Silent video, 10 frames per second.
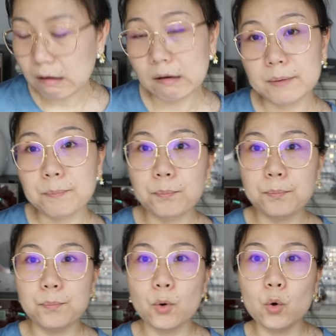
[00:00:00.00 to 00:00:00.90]
I
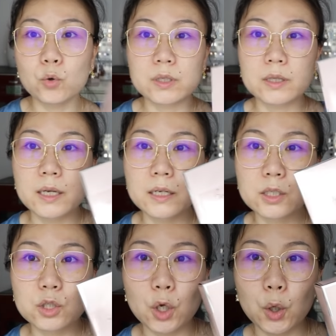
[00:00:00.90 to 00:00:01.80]
bought
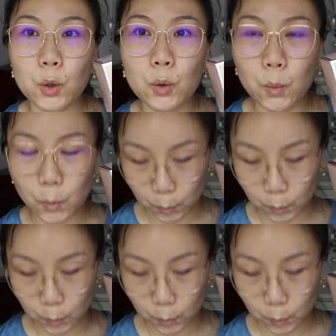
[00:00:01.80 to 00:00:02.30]
this too